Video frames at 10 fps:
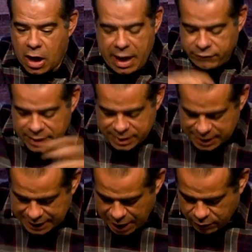
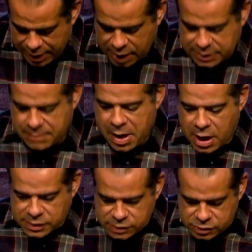everything around them
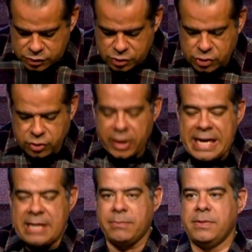
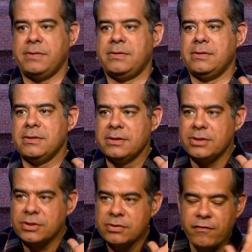screams,
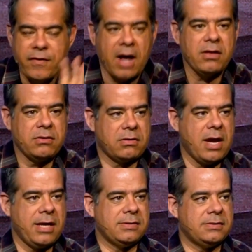follow
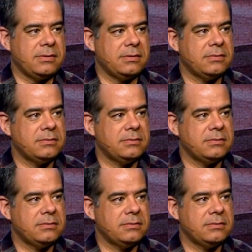Christ.